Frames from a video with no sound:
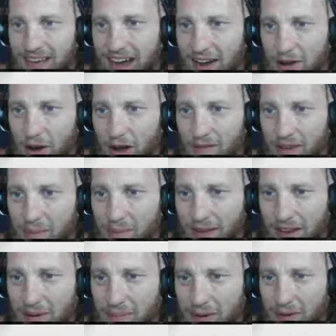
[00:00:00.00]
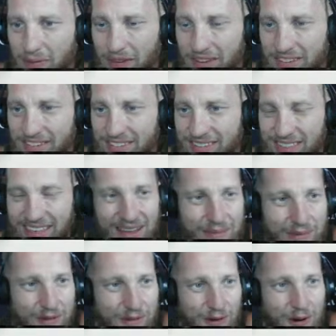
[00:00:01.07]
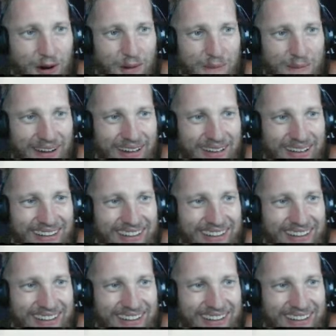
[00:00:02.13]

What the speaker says: I know I've complained about this thing before, but